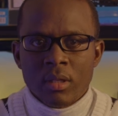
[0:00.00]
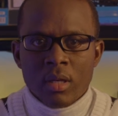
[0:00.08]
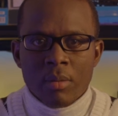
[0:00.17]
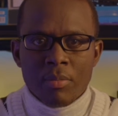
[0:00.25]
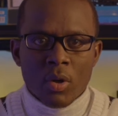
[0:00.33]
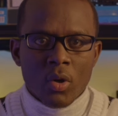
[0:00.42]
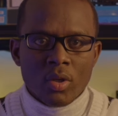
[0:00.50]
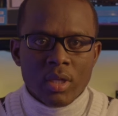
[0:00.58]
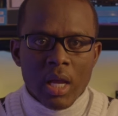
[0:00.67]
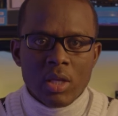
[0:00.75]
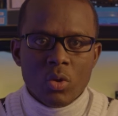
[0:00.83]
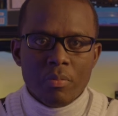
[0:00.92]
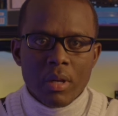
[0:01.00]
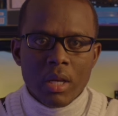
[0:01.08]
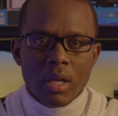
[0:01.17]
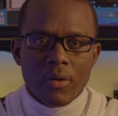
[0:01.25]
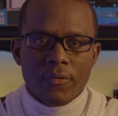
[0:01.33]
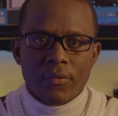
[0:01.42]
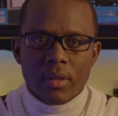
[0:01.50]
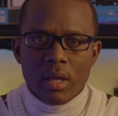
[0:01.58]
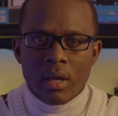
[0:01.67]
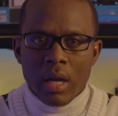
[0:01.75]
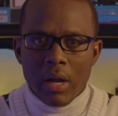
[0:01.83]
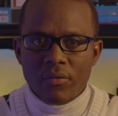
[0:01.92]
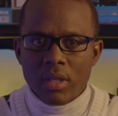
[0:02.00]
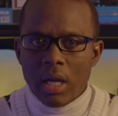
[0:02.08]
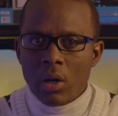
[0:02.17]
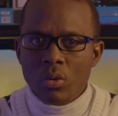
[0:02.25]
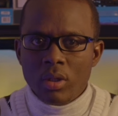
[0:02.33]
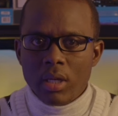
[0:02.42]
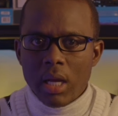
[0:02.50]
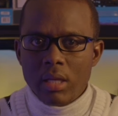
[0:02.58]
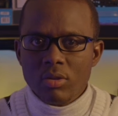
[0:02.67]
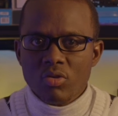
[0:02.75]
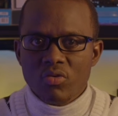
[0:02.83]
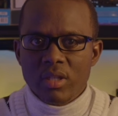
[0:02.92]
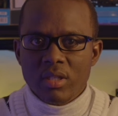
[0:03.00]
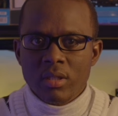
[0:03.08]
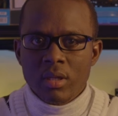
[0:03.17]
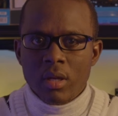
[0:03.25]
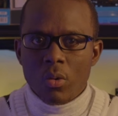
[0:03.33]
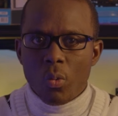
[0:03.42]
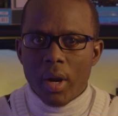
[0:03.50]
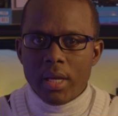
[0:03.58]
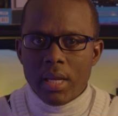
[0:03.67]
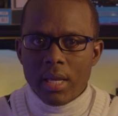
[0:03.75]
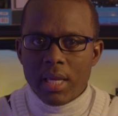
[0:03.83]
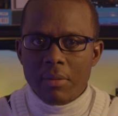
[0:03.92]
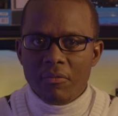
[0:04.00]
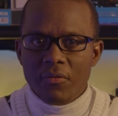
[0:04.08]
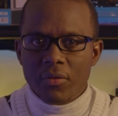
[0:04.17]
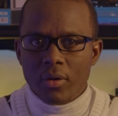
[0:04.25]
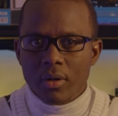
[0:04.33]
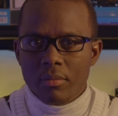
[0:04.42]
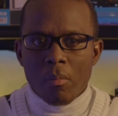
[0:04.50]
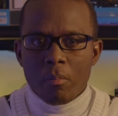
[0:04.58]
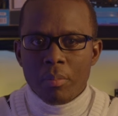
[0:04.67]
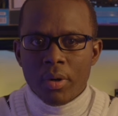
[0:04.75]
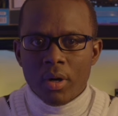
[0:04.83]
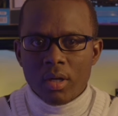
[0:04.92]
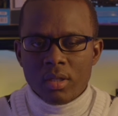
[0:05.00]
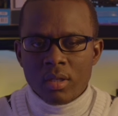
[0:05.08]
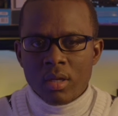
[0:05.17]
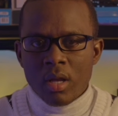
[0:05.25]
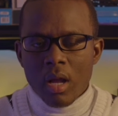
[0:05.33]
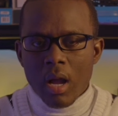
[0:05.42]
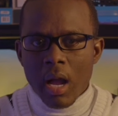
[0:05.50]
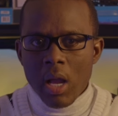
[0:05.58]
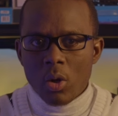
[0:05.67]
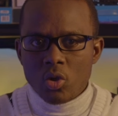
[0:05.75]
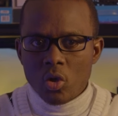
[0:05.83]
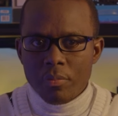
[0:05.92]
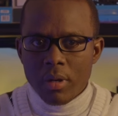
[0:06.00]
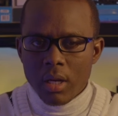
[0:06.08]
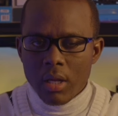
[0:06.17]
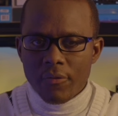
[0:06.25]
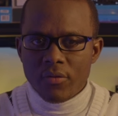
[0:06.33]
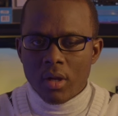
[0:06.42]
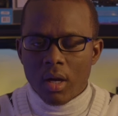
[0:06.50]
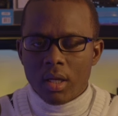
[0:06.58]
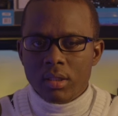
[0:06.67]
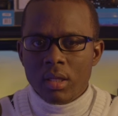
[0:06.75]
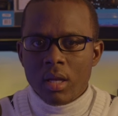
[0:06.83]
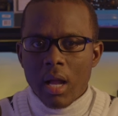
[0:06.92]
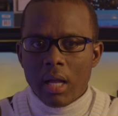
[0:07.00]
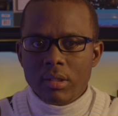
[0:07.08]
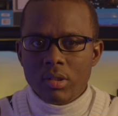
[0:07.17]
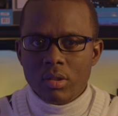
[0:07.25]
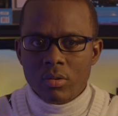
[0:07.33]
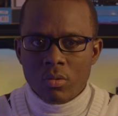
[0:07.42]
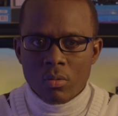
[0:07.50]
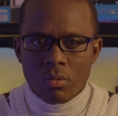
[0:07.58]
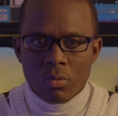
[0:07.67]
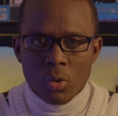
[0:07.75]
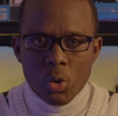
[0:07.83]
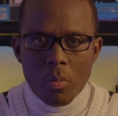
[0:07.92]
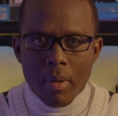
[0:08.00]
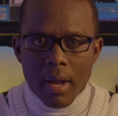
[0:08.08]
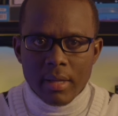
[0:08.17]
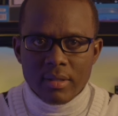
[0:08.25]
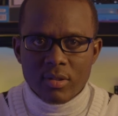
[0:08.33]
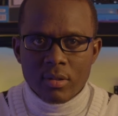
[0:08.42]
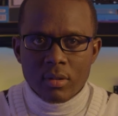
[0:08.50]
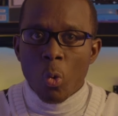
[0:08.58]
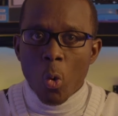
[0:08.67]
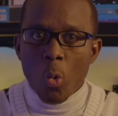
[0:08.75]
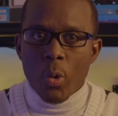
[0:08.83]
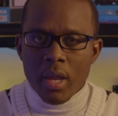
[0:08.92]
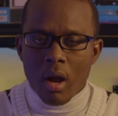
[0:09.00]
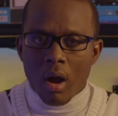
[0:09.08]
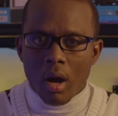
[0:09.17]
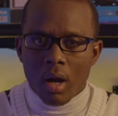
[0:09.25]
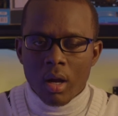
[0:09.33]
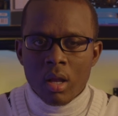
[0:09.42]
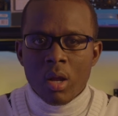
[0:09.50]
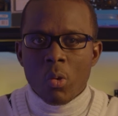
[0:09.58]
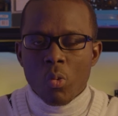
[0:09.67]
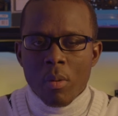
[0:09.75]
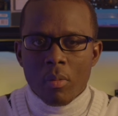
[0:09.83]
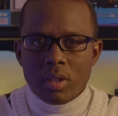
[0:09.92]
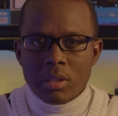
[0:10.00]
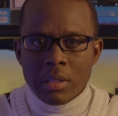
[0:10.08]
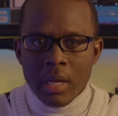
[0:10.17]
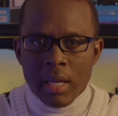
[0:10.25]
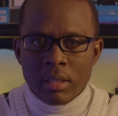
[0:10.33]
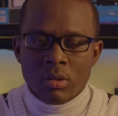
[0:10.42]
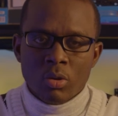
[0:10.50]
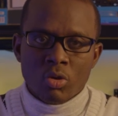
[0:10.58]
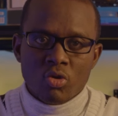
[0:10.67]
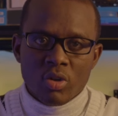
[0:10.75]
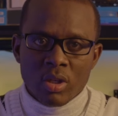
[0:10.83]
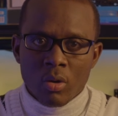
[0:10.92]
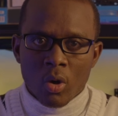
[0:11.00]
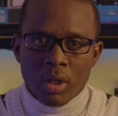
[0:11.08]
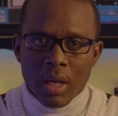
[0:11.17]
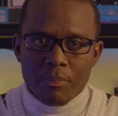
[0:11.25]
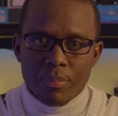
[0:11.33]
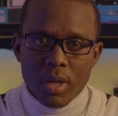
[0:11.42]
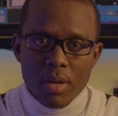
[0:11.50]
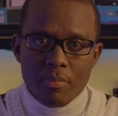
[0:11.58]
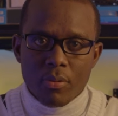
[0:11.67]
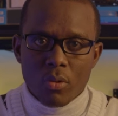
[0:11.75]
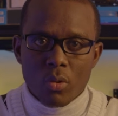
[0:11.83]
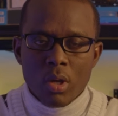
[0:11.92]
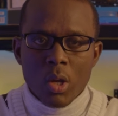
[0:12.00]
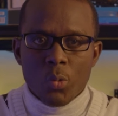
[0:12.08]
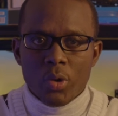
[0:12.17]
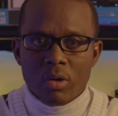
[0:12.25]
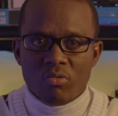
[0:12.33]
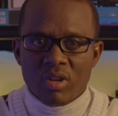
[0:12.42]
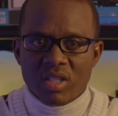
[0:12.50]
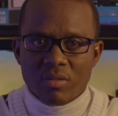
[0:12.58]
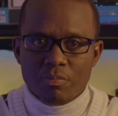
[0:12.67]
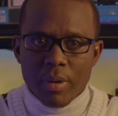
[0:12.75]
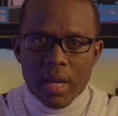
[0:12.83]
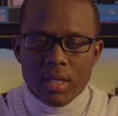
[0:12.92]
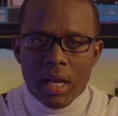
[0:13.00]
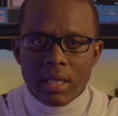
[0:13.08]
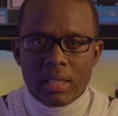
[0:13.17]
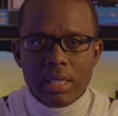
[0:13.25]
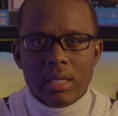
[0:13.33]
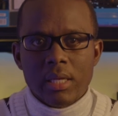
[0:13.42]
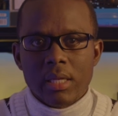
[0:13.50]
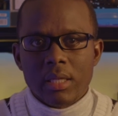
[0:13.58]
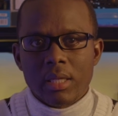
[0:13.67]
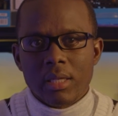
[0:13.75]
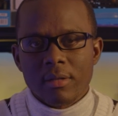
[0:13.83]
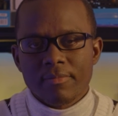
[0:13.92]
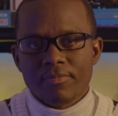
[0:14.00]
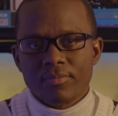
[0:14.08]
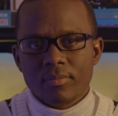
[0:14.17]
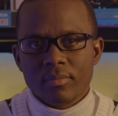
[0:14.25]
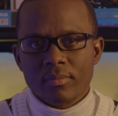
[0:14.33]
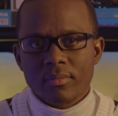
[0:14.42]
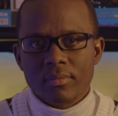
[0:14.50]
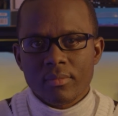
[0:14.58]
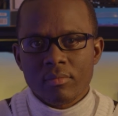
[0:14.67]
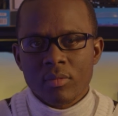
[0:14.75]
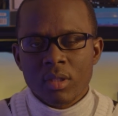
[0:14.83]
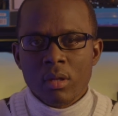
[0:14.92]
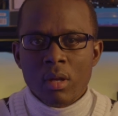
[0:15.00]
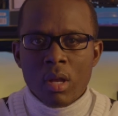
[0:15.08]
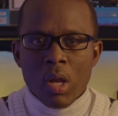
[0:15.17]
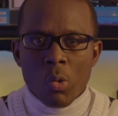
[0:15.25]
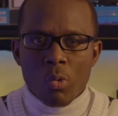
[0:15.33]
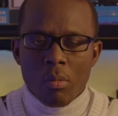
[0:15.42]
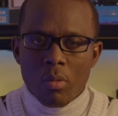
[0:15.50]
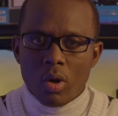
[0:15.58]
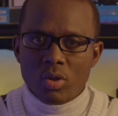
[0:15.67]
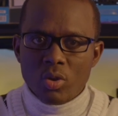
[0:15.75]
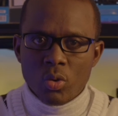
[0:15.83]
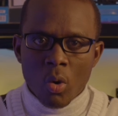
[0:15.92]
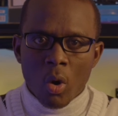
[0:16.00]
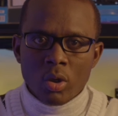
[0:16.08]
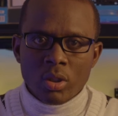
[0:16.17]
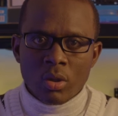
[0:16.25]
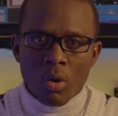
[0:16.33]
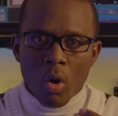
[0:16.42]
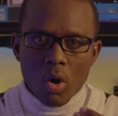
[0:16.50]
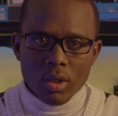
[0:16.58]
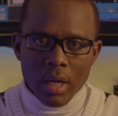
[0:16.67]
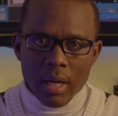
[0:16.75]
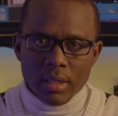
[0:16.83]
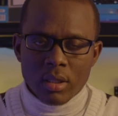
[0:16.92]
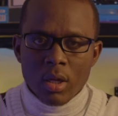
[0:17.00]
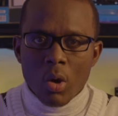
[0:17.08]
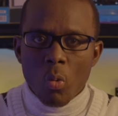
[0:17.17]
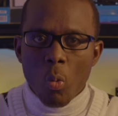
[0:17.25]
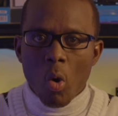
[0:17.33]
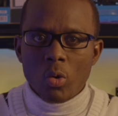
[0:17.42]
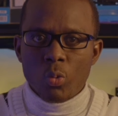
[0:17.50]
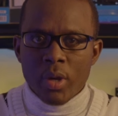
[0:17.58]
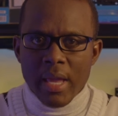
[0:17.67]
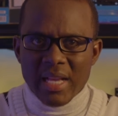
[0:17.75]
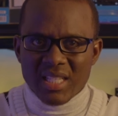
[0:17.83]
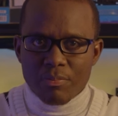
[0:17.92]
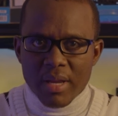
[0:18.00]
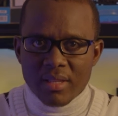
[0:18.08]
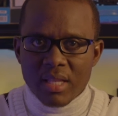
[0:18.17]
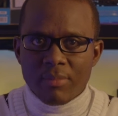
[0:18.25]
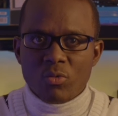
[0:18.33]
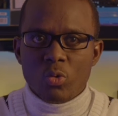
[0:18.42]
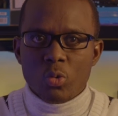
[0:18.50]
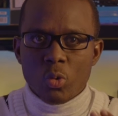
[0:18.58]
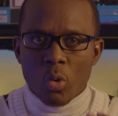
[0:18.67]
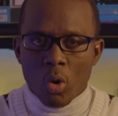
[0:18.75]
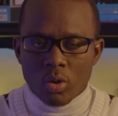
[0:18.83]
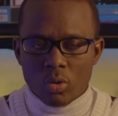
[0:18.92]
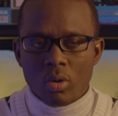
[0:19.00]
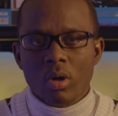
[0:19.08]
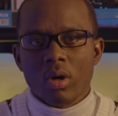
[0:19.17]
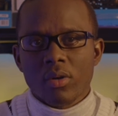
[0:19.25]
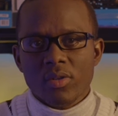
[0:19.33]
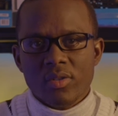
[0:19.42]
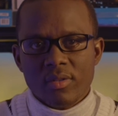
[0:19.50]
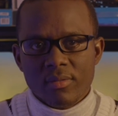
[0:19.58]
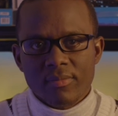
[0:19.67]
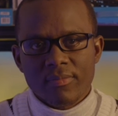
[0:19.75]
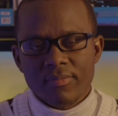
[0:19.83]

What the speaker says: Because I do believe they have their own countries where they came from. But I also believe that as humans who we are, we must learn to treat other people with respect and dignity. We must do unto others what we expect them to do unto us.